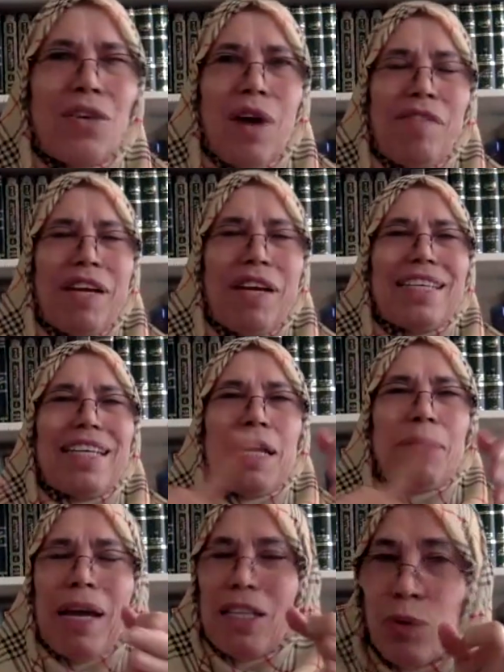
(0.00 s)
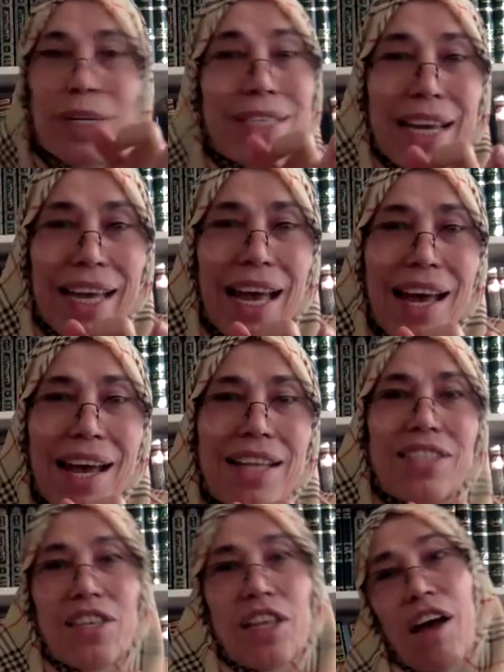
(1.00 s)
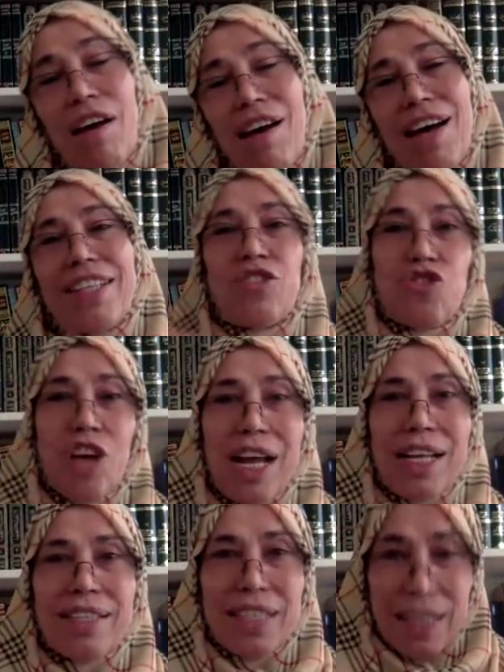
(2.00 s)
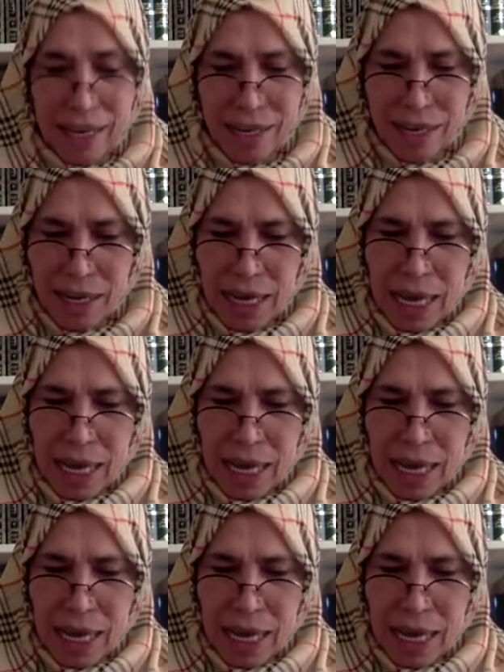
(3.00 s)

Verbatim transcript: you have hasanat by doing zakat, sadaqat, charity, right?